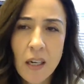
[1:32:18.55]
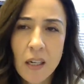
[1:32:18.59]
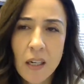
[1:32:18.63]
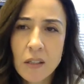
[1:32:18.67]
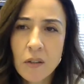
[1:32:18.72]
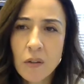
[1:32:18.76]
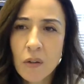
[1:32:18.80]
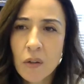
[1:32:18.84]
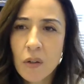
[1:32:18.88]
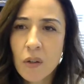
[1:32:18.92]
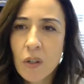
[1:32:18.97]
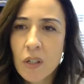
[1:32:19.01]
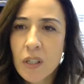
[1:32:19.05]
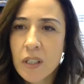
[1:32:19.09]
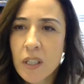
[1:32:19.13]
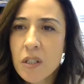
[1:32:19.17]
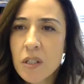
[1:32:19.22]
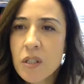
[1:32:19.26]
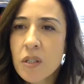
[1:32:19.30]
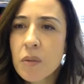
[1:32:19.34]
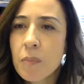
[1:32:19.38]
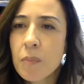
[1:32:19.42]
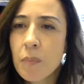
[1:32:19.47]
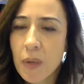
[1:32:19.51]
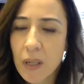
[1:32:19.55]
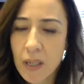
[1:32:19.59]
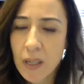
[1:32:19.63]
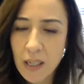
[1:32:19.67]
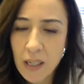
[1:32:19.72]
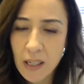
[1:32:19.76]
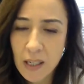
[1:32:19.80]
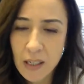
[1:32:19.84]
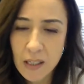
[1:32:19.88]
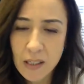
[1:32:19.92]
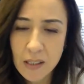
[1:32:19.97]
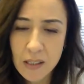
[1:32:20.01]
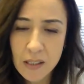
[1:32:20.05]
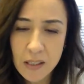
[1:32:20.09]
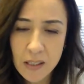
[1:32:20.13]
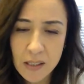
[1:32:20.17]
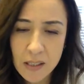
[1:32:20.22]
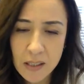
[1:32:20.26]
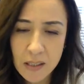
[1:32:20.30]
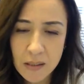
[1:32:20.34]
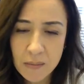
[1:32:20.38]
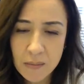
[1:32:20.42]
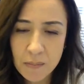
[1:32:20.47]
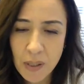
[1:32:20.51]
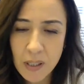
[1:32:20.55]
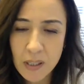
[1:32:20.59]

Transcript: that not only the two plays